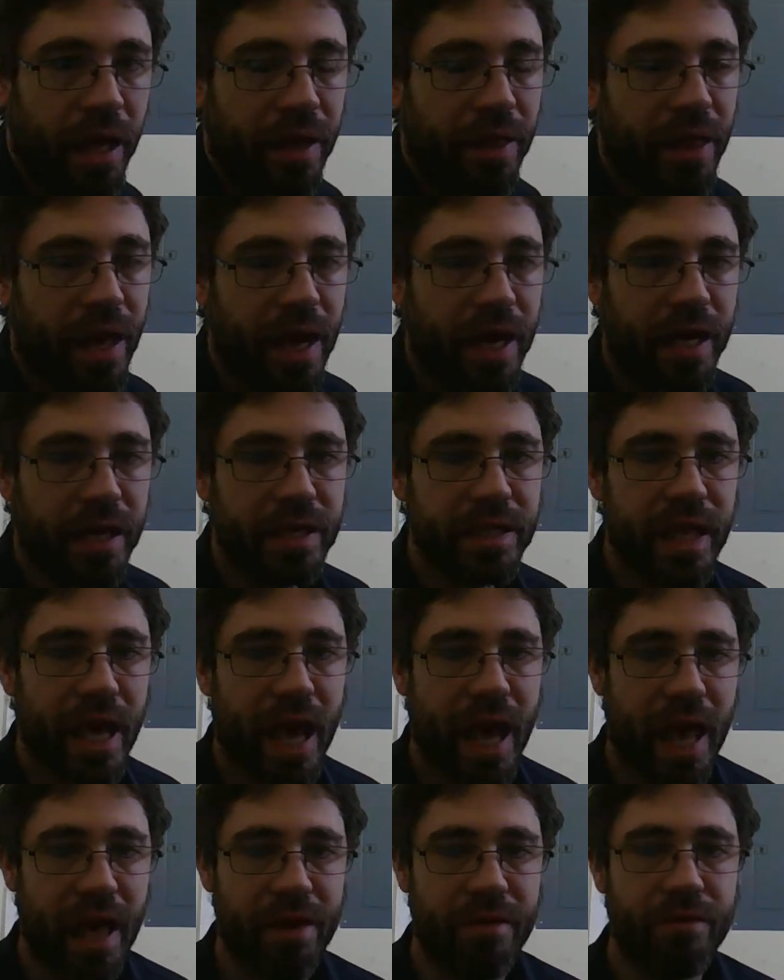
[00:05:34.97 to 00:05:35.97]
That is,
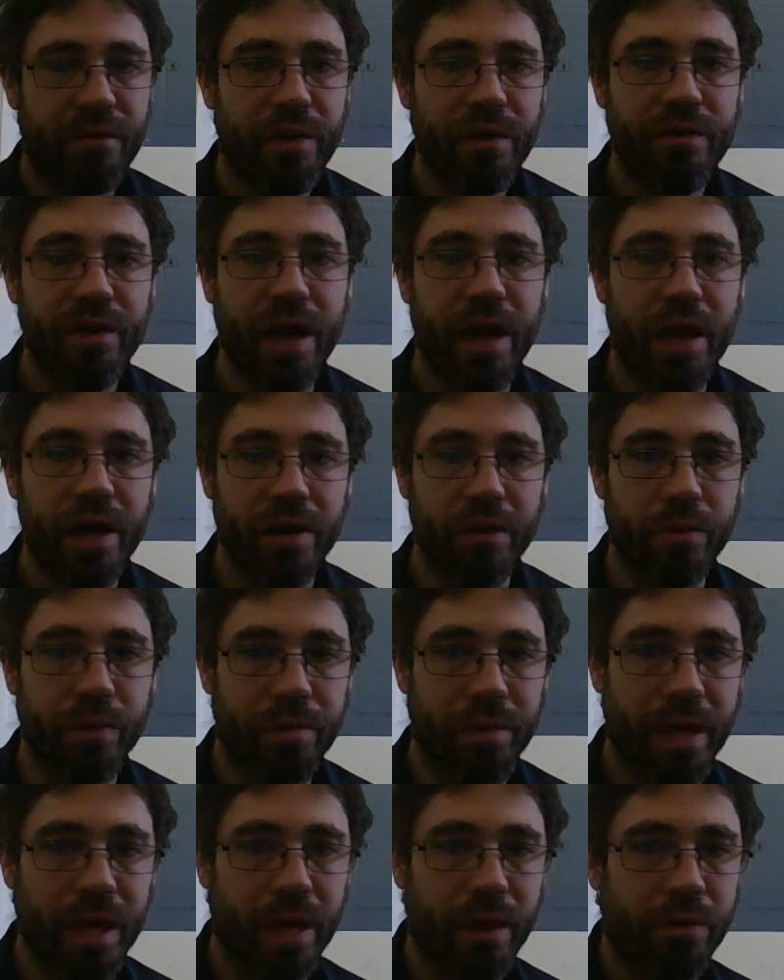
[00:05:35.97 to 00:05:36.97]
every value would
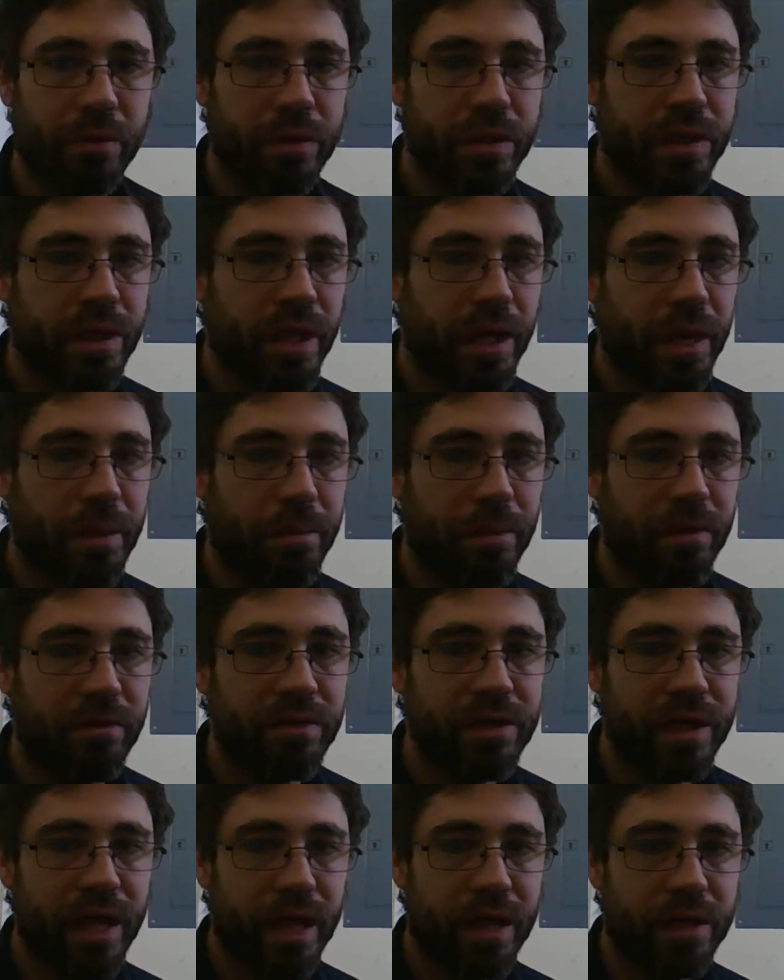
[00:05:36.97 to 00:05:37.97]
be equal to the number of
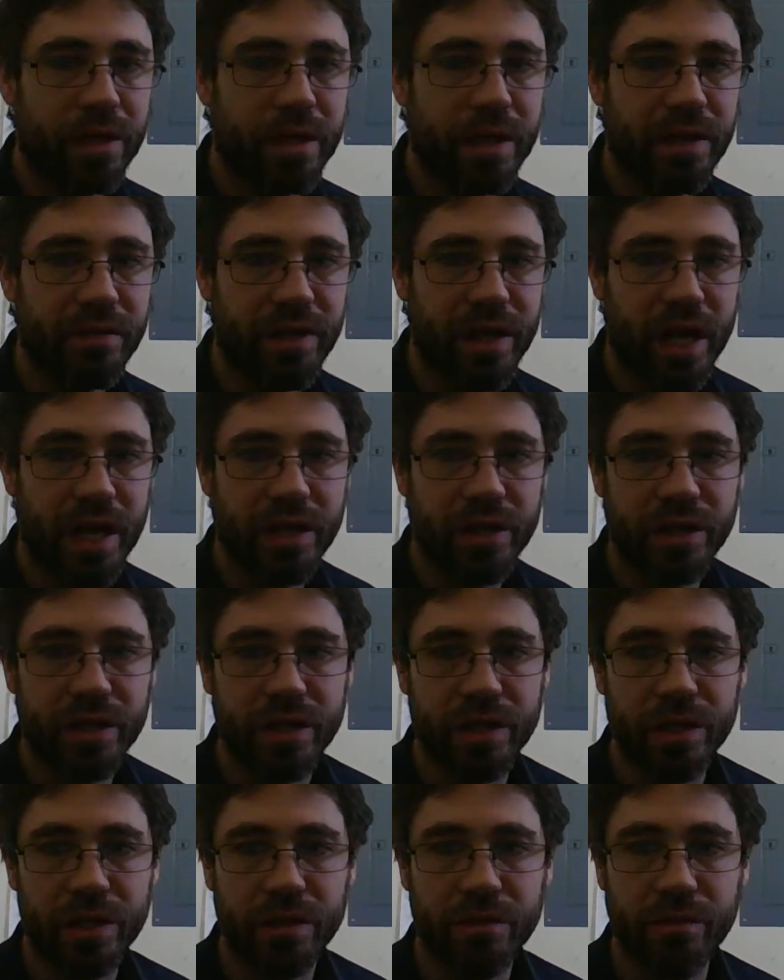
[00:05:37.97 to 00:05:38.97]
standard
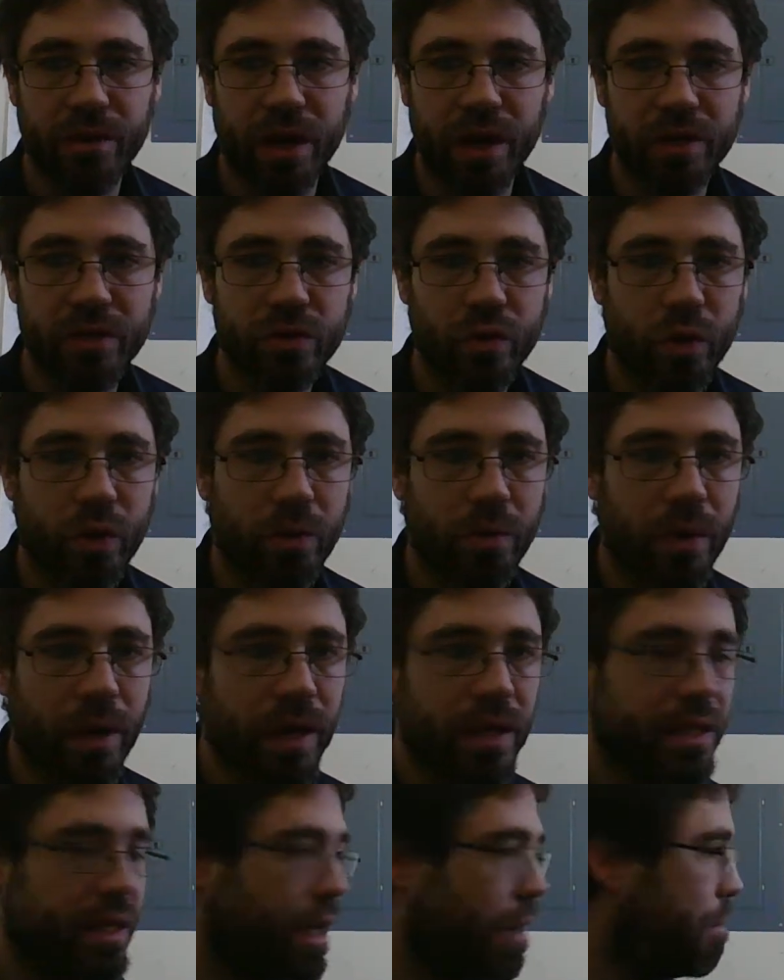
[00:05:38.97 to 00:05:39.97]
deviations the raw score
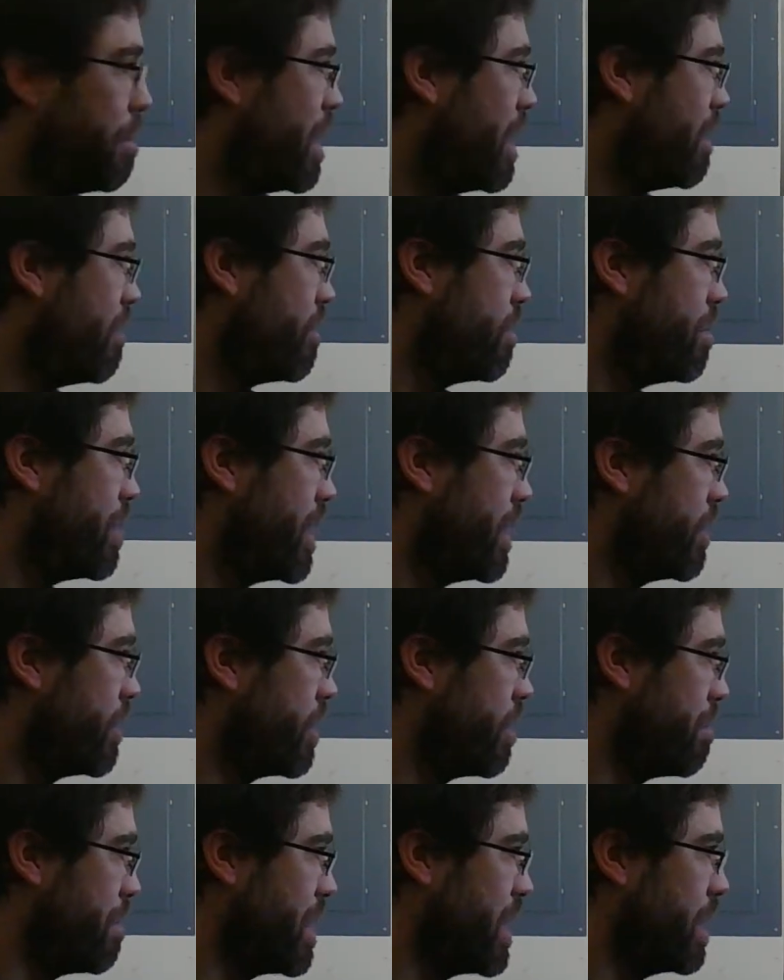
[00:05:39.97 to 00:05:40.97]
was above or below
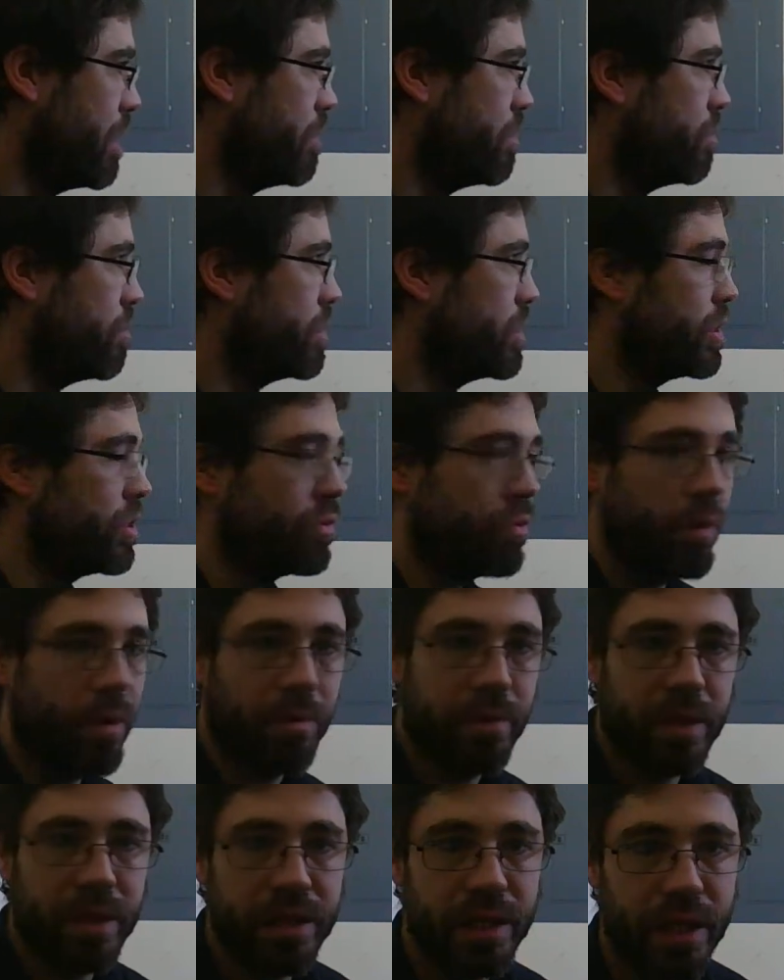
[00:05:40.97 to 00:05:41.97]
the mean, which is
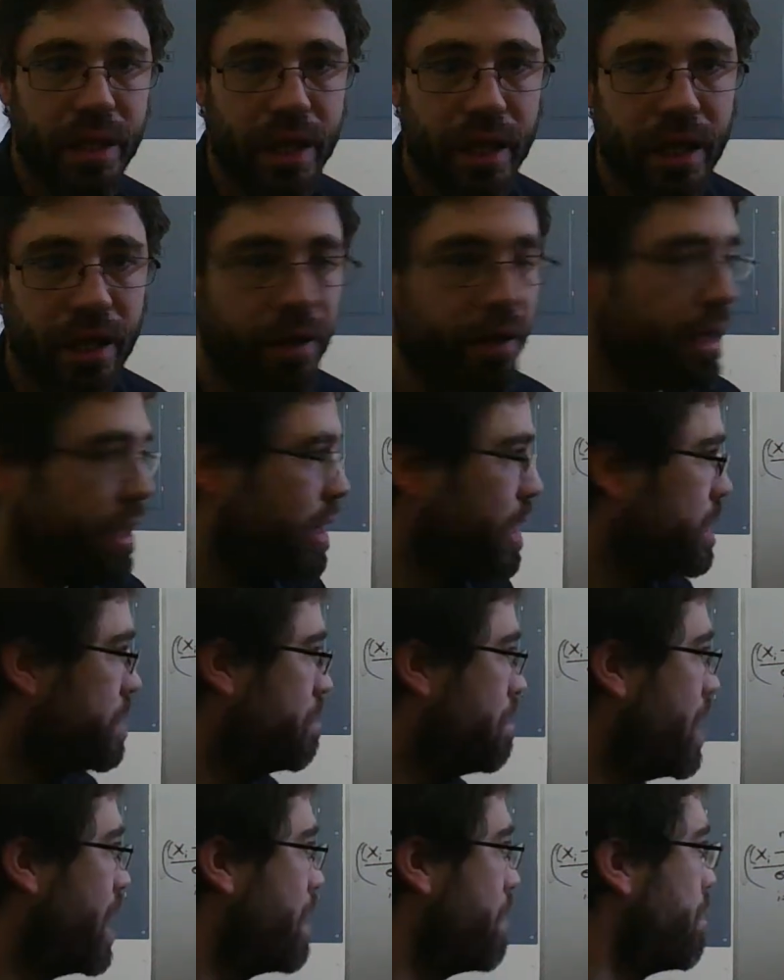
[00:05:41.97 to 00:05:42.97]
what we see here in this
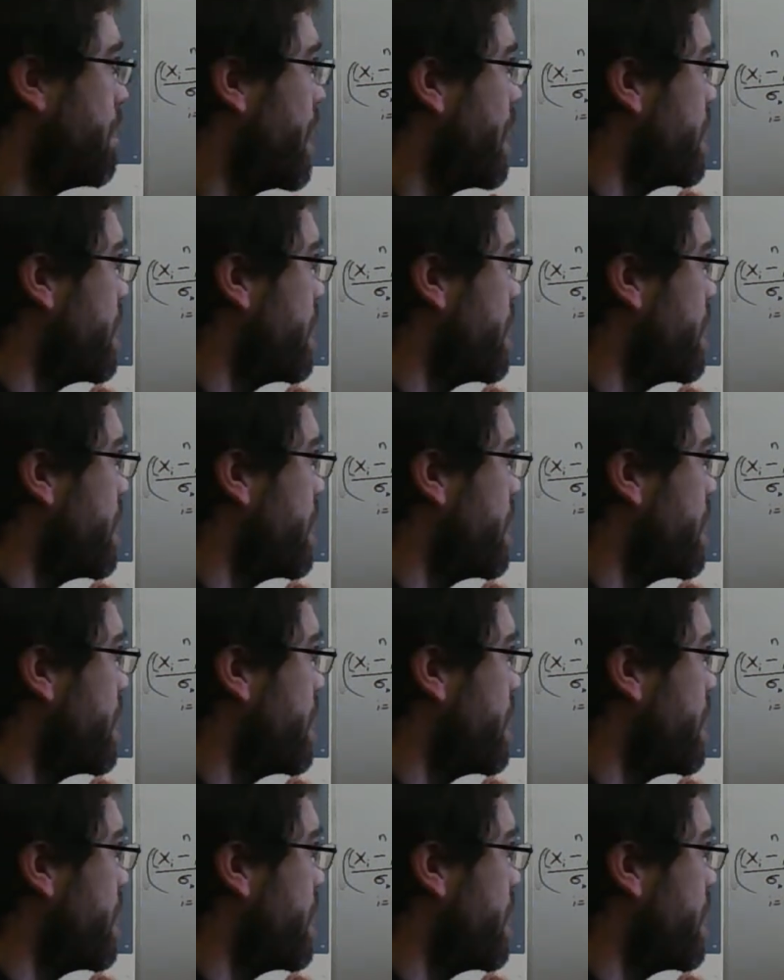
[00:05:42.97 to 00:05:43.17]
bottom